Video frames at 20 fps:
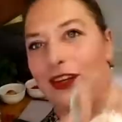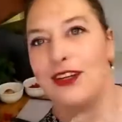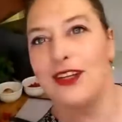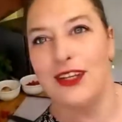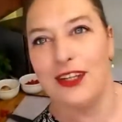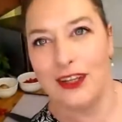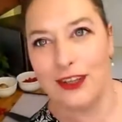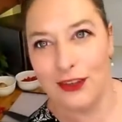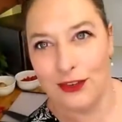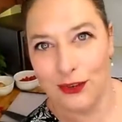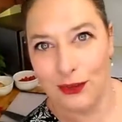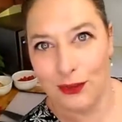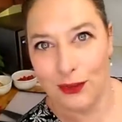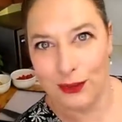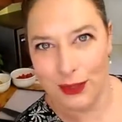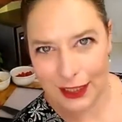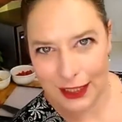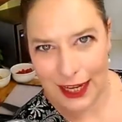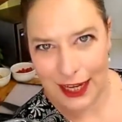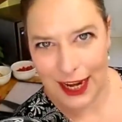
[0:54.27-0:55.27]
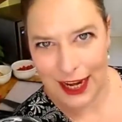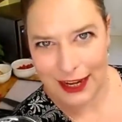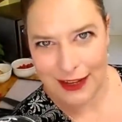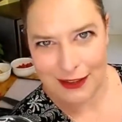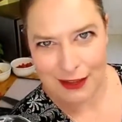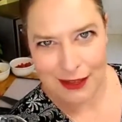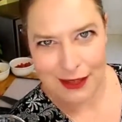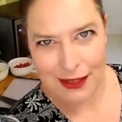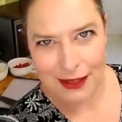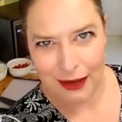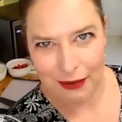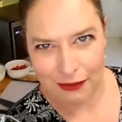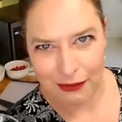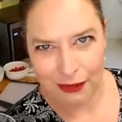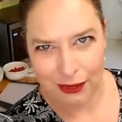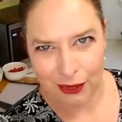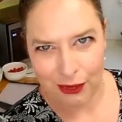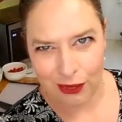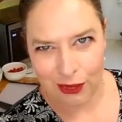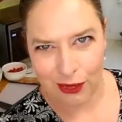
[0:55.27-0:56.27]
you really hate the stuff
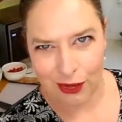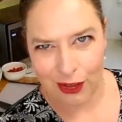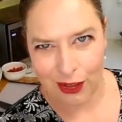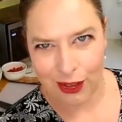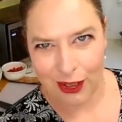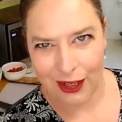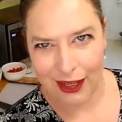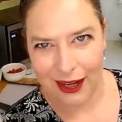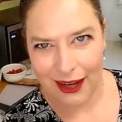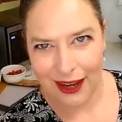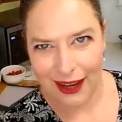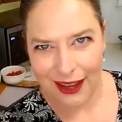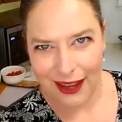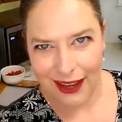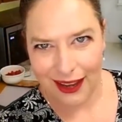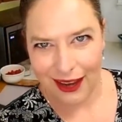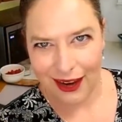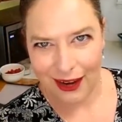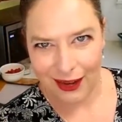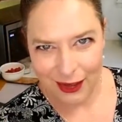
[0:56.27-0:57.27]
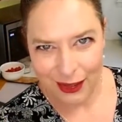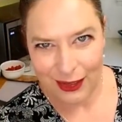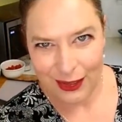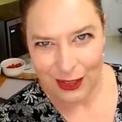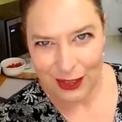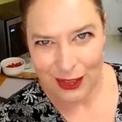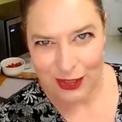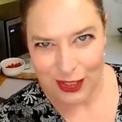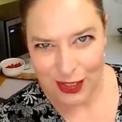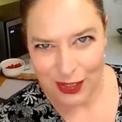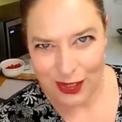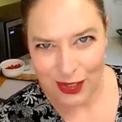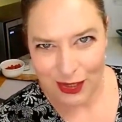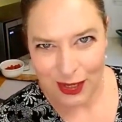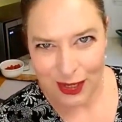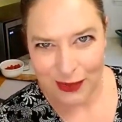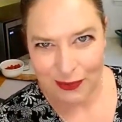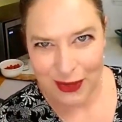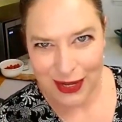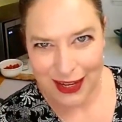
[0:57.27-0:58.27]
or are allergic to it,
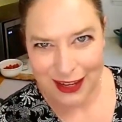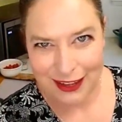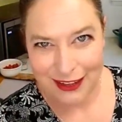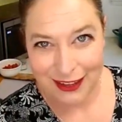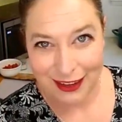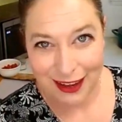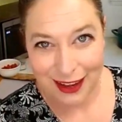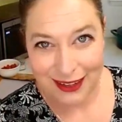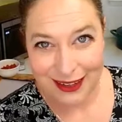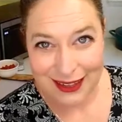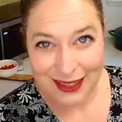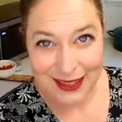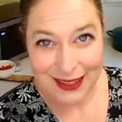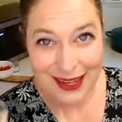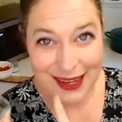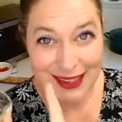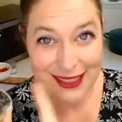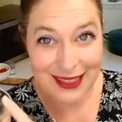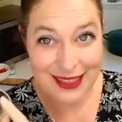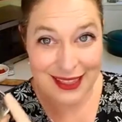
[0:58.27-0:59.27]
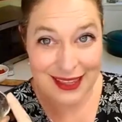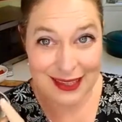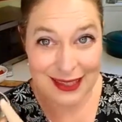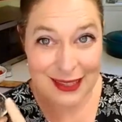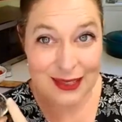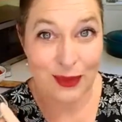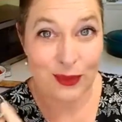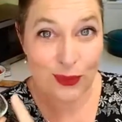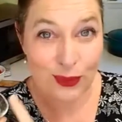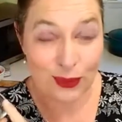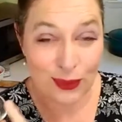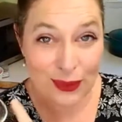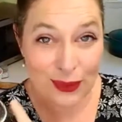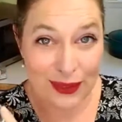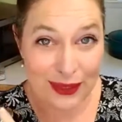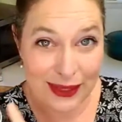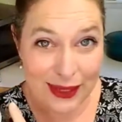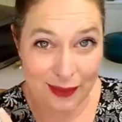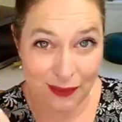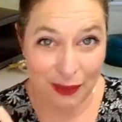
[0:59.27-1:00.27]
because honestly this
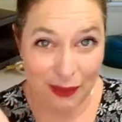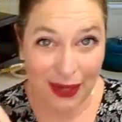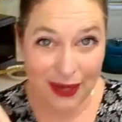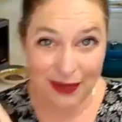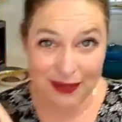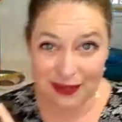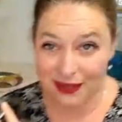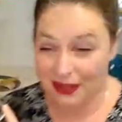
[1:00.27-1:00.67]
really makes the